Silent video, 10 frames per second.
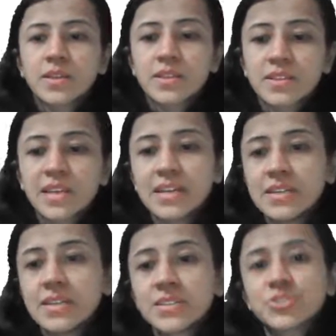Then
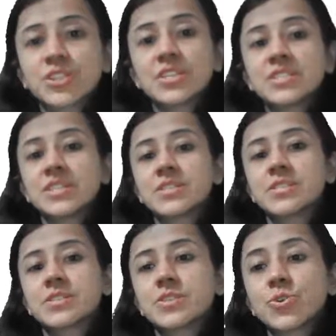
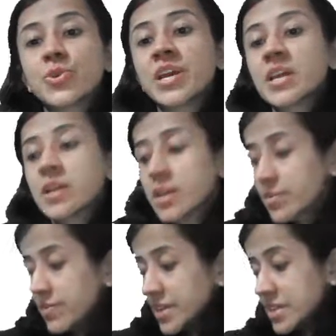changes during
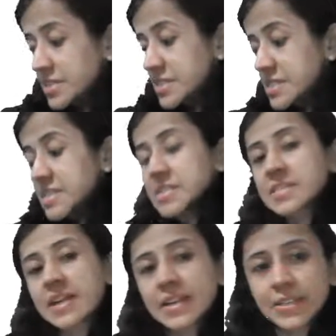various disease
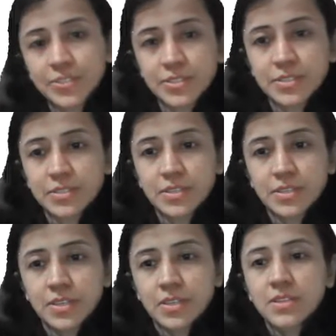conditions,
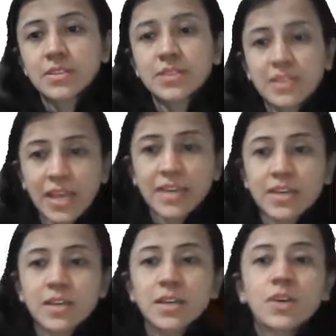
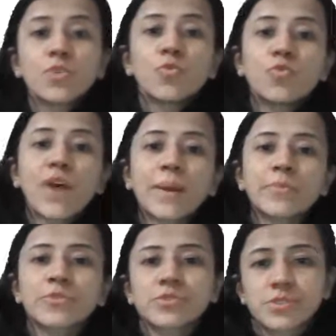like
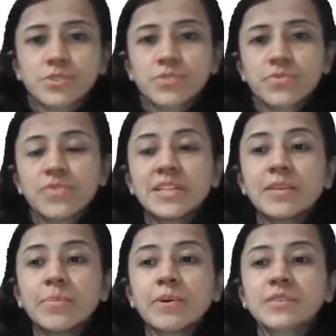fibrosis. When the
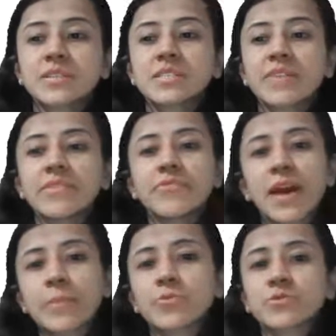person is having
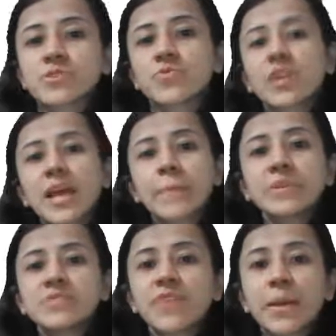fibrosis, what
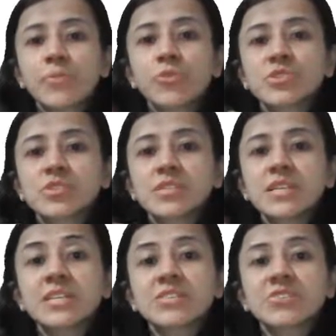happens? Fibrosis is a
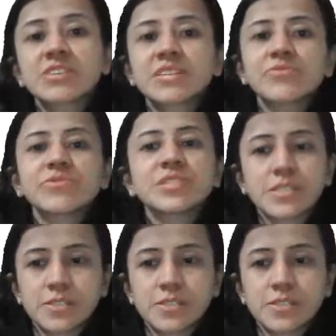restrictive disease.